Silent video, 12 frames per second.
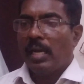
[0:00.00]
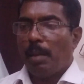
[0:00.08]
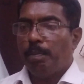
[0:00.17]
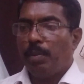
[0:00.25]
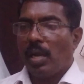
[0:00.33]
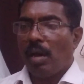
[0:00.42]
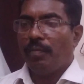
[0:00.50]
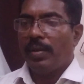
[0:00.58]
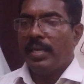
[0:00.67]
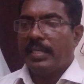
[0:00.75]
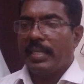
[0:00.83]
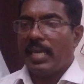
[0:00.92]
number of
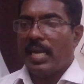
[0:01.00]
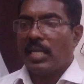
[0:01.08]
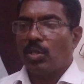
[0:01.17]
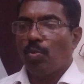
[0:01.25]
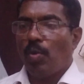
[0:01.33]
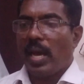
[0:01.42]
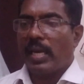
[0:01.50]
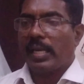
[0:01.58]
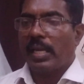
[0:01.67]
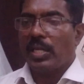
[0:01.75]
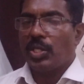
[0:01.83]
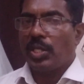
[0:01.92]
incidents where
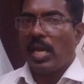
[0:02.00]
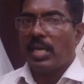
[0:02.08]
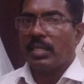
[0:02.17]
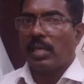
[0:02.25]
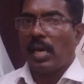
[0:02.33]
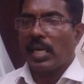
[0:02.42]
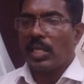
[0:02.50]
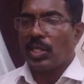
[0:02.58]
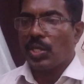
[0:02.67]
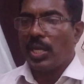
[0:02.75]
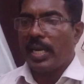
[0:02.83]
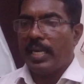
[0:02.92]
Christians
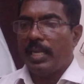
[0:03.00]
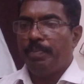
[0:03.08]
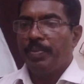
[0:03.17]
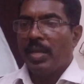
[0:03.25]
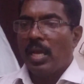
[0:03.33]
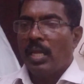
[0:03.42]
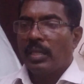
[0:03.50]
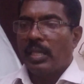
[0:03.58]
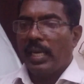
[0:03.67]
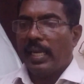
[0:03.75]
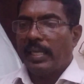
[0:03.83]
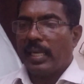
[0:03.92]
arrested
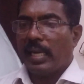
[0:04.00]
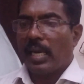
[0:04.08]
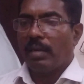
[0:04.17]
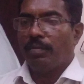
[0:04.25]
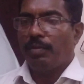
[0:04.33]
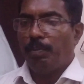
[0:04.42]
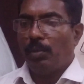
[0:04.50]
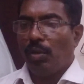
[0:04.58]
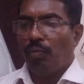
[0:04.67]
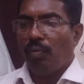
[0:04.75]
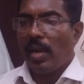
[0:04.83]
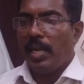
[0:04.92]

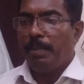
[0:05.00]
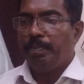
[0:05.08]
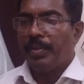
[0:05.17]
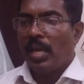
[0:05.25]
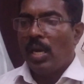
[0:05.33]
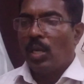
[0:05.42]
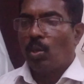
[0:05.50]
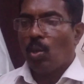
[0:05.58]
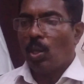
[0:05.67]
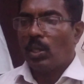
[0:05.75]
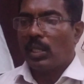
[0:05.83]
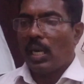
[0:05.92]
355,
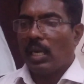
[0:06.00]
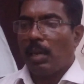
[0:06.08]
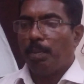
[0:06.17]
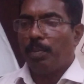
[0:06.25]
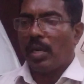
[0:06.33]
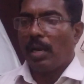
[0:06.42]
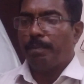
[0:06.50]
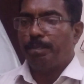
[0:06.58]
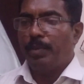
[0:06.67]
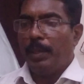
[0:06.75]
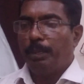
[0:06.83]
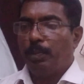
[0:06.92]
total number
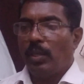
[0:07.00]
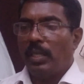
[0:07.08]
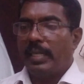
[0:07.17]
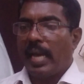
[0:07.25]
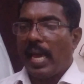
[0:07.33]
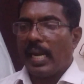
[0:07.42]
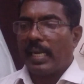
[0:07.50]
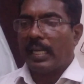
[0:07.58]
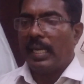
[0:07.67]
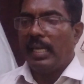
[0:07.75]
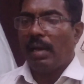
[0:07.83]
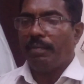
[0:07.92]
of people
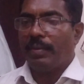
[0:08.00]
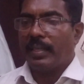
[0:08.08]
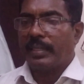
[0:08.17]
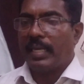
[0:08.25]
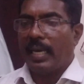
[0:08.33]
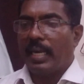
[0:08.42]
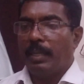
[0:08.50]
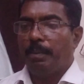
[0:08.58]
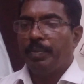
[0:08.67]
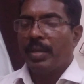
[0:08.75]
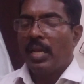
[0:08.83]
directly affected